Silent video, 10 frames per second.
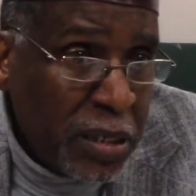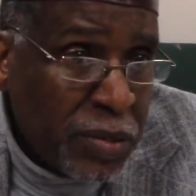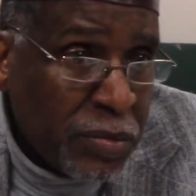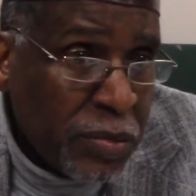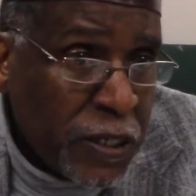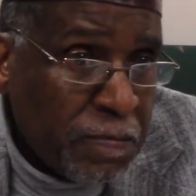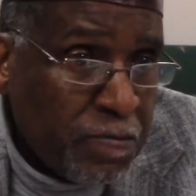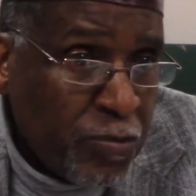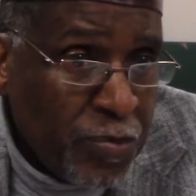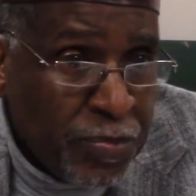I started
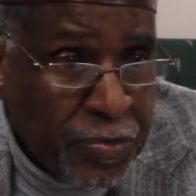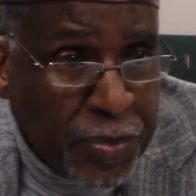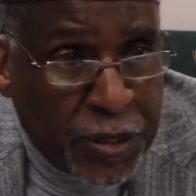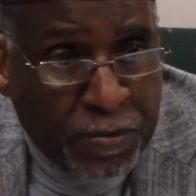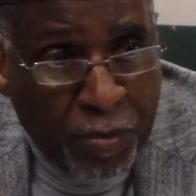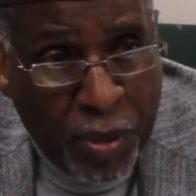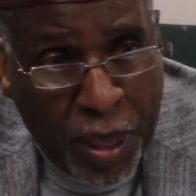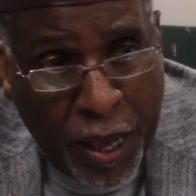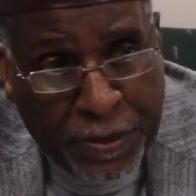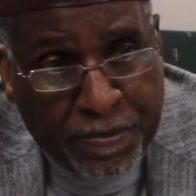writing these stories called
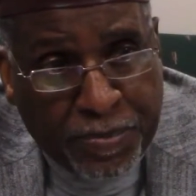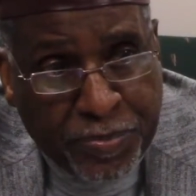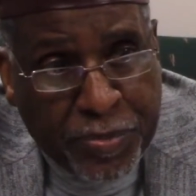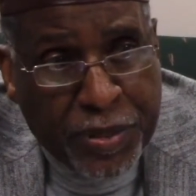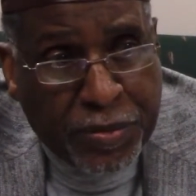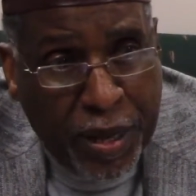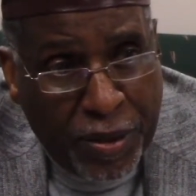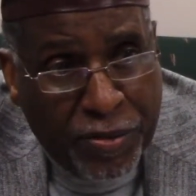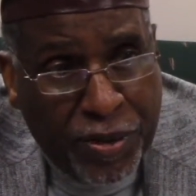Letters to My Adopted Children.